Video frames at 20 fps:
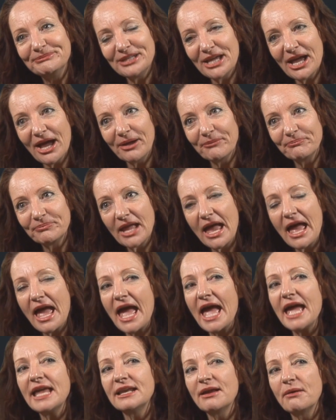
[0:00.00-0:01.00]
Yeah,
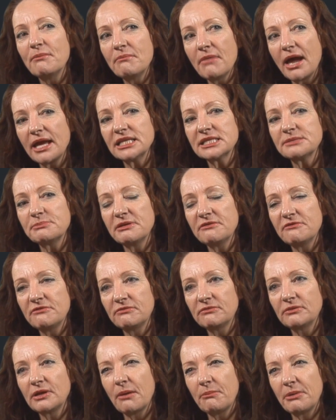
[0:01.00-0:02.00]
and it makes me
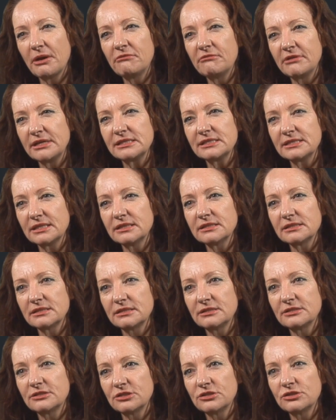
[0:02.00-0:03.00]
a bit reticent
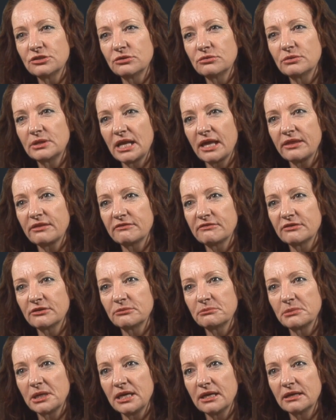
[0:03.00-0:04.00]
to do another
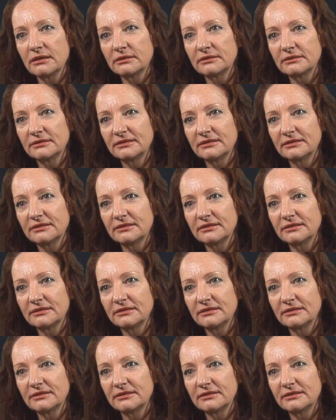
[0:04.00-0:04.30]
film here.